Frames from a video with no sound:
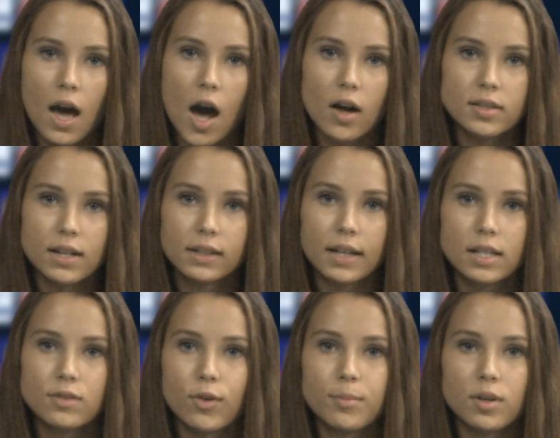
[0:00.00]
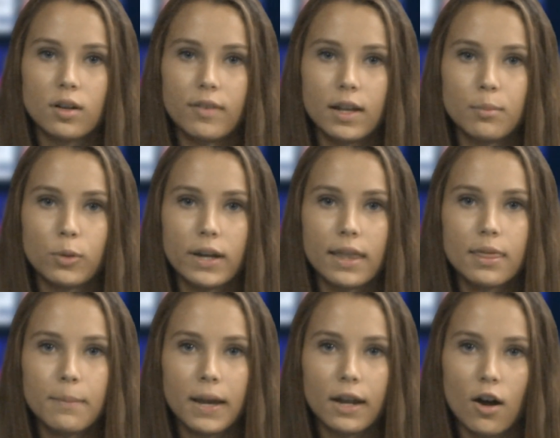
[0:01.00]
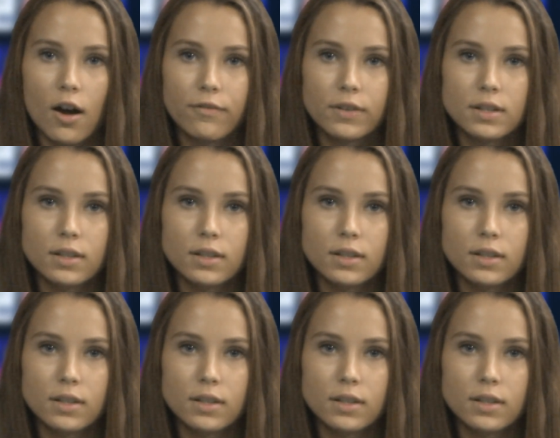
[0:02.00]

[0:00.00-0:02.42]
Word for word: Outside guest forms are available in the main office.